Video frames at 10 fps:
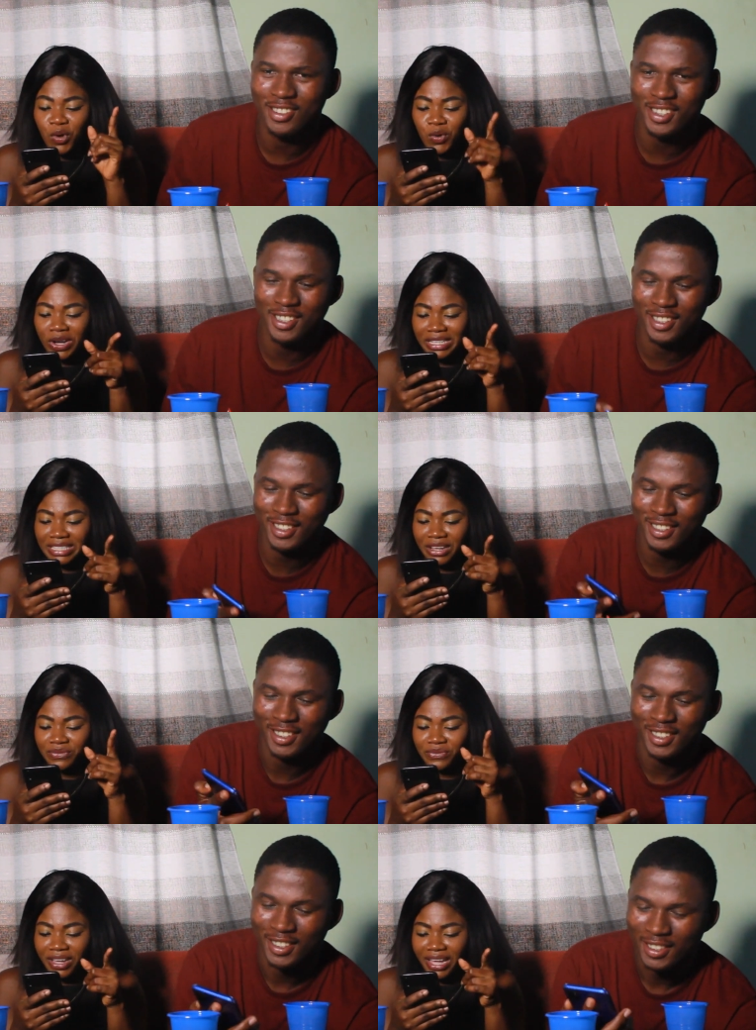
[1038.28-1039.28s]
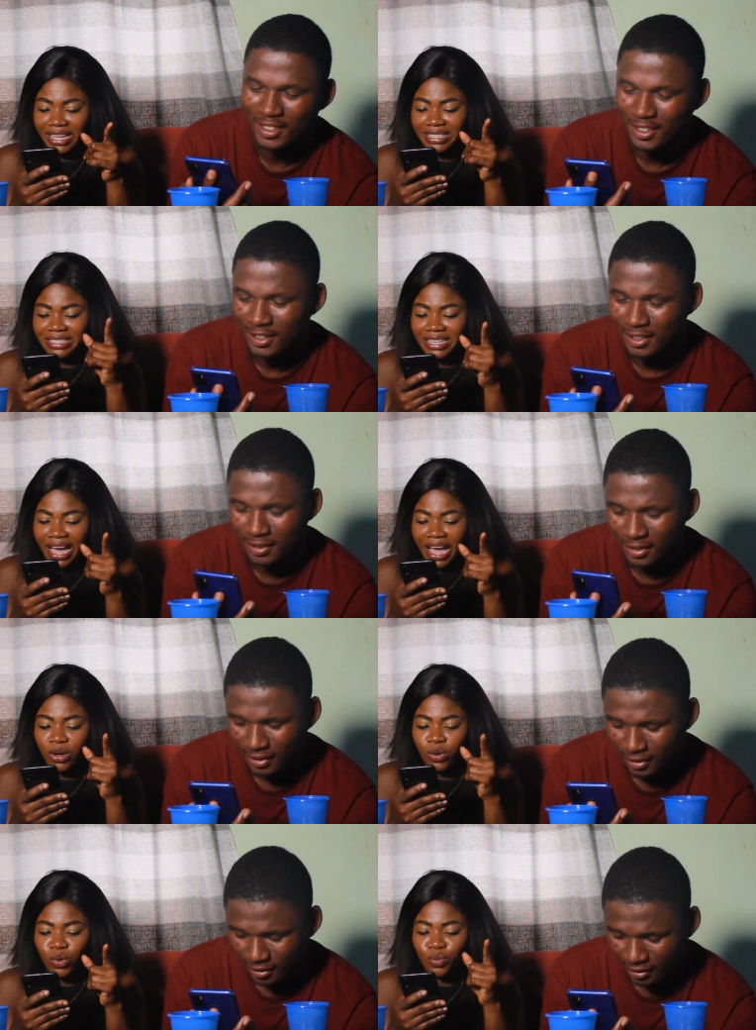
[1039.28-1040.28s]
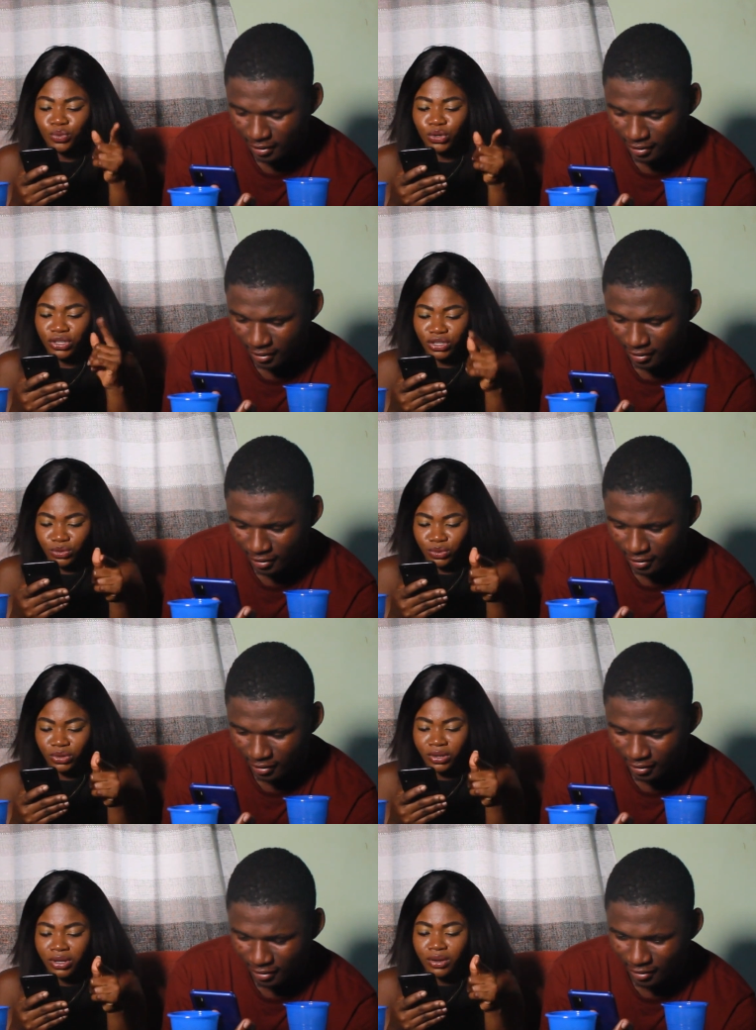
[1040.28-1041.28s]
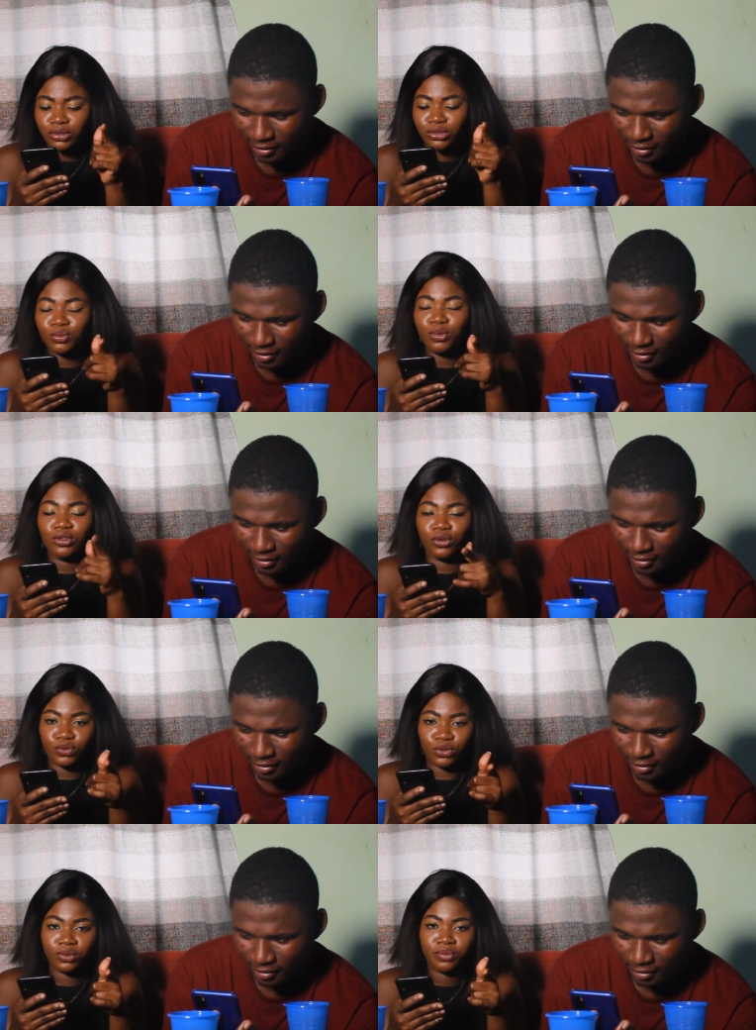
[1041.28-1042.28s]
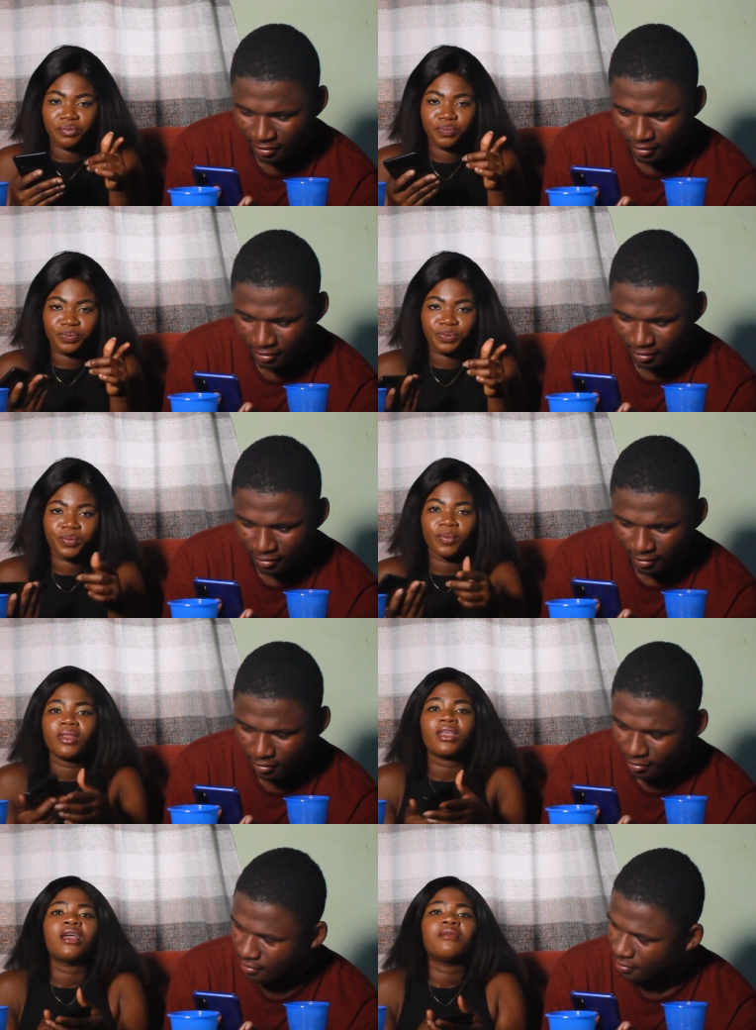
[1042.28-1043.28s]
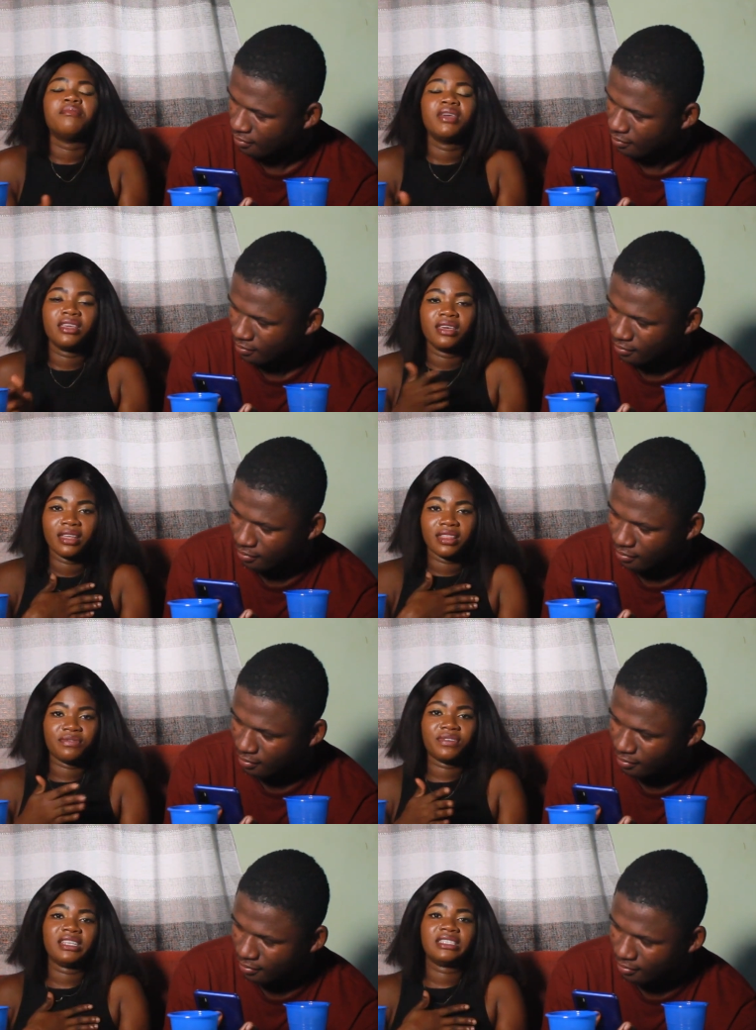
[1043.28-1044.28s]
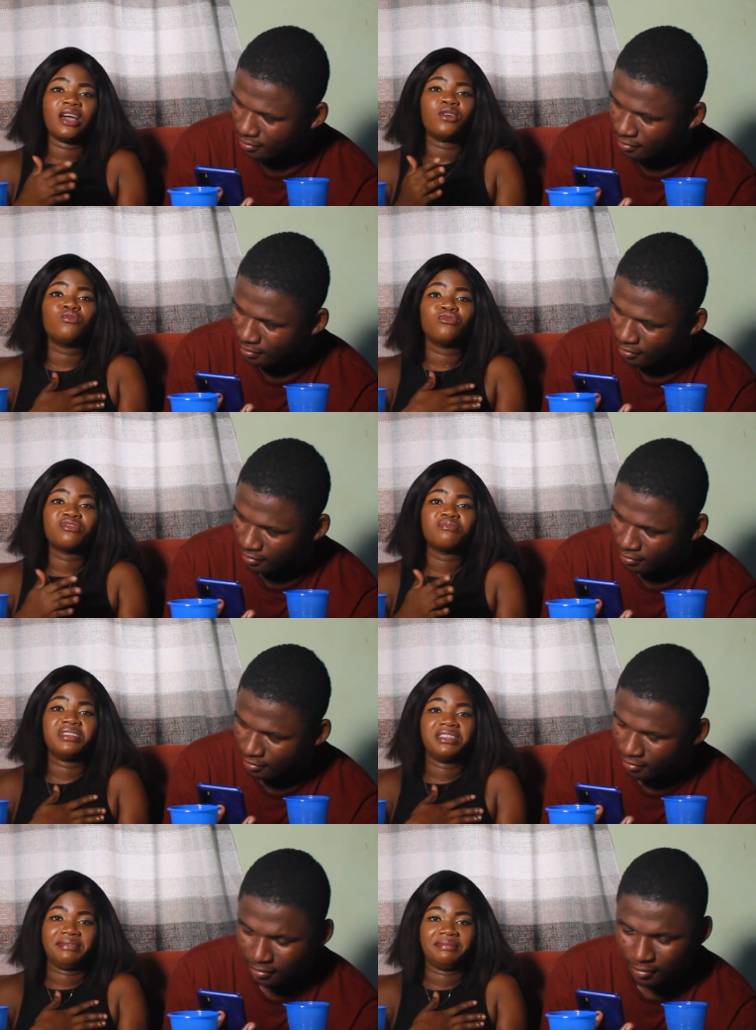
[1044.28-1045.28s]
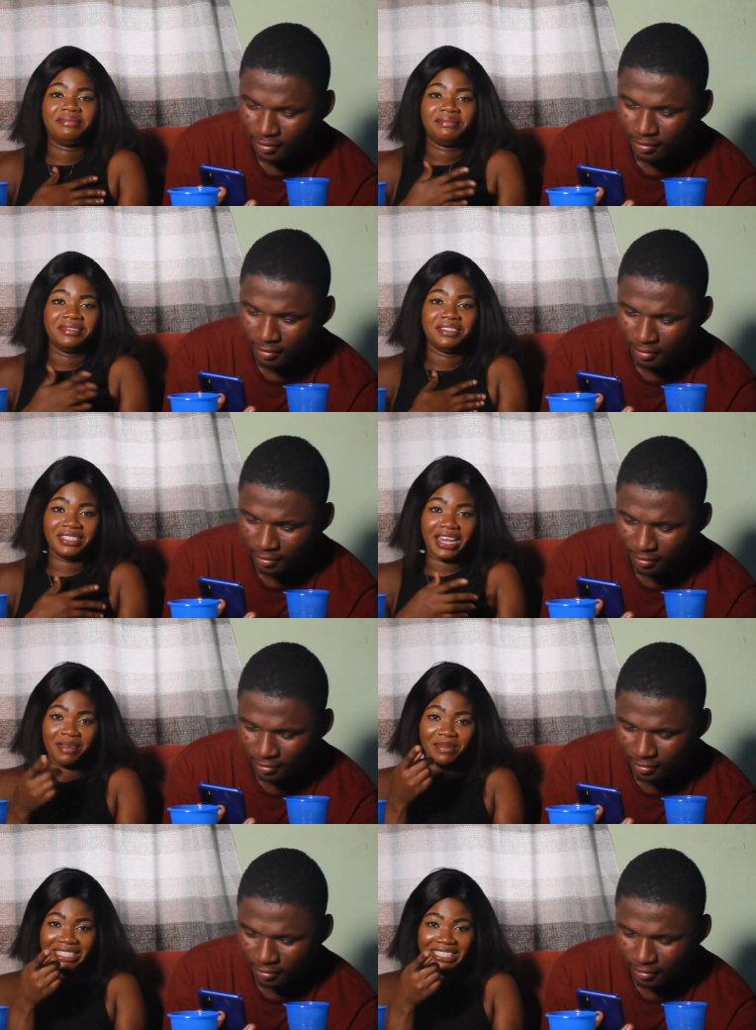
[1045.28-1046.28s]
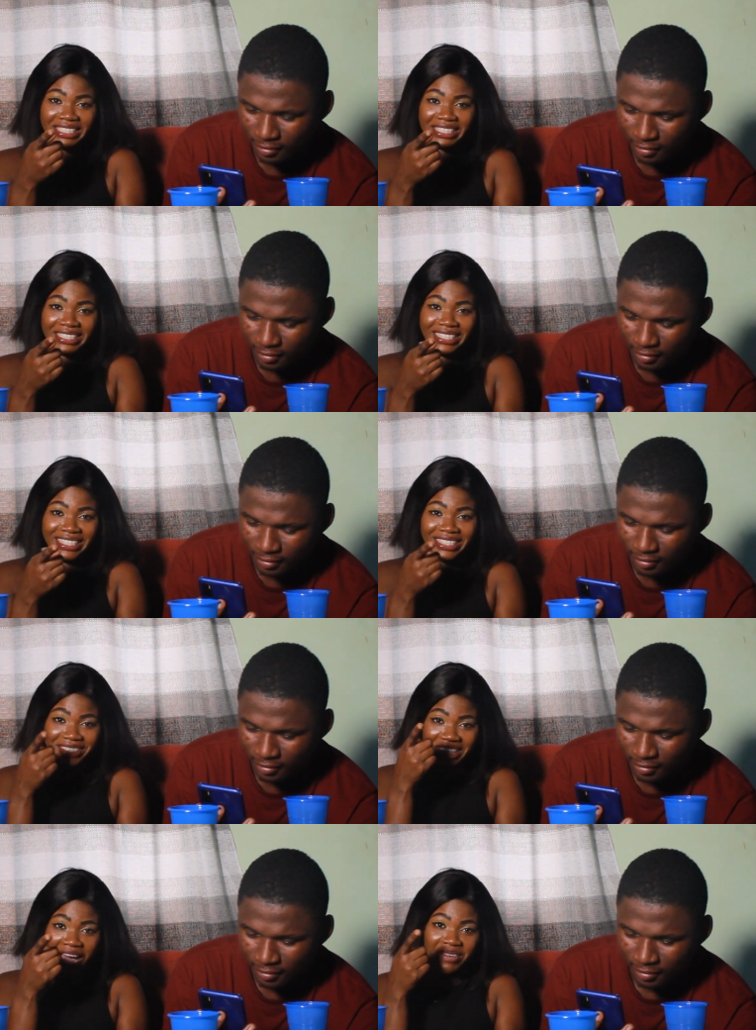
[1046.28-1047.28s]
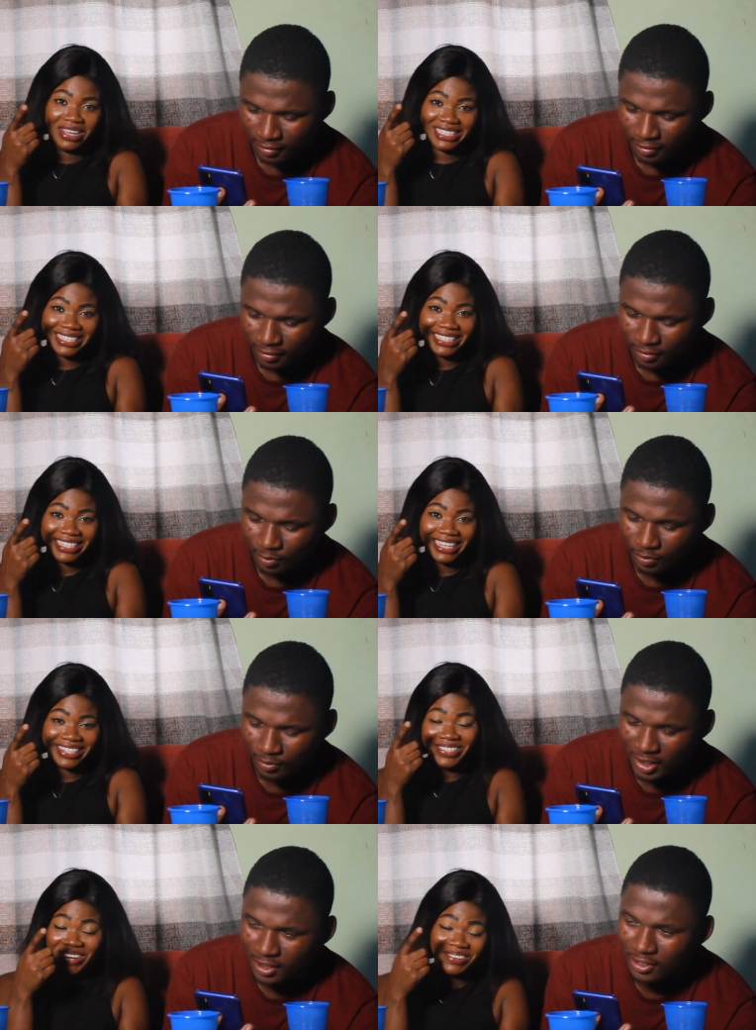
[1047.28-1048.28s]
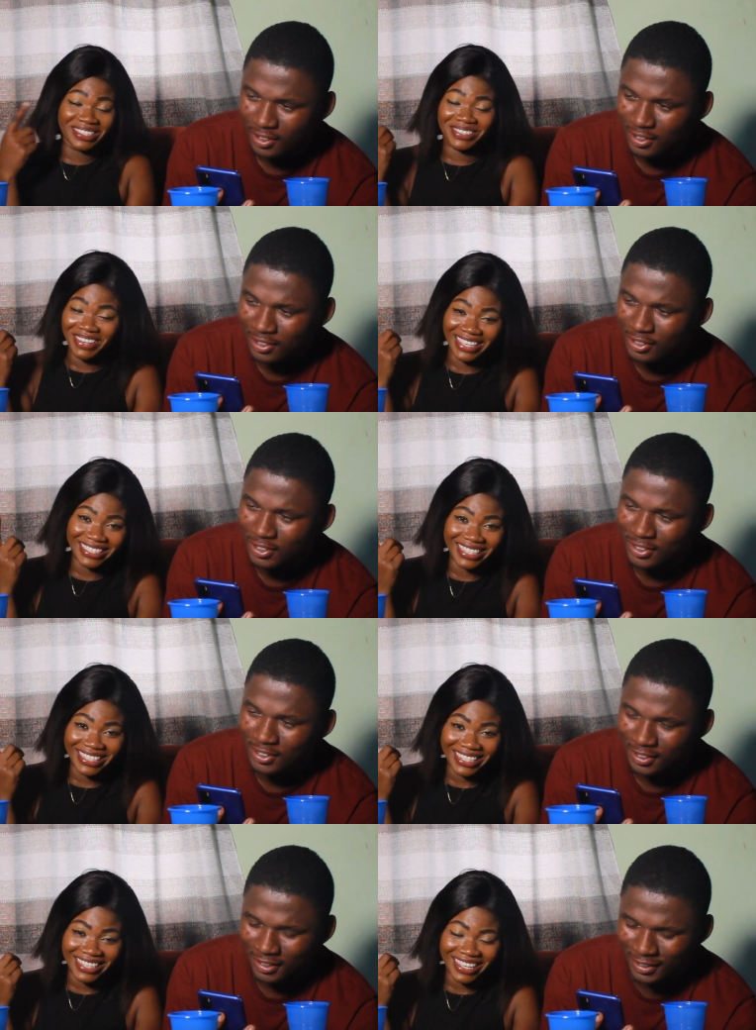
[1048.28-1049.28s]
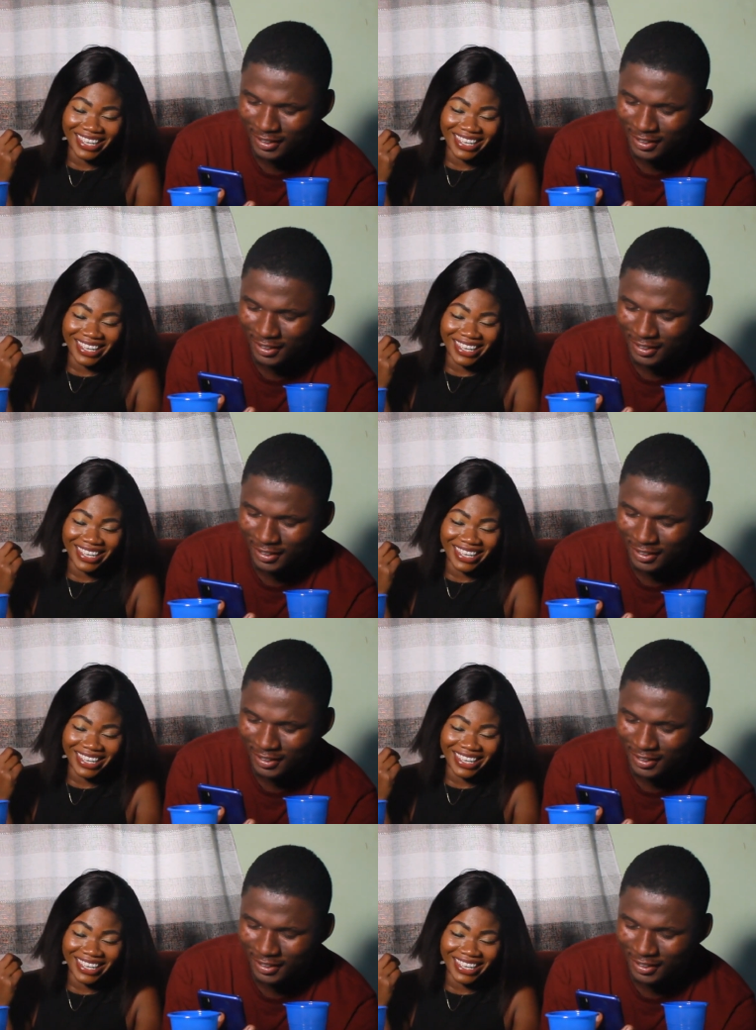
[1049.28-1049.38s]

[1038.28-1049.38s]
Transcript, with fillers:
Speaker 1: who I was the first guy who broke you to both of you? Me, the first guy who broke me. Should I mention? Should I mention? You want me to mention? Do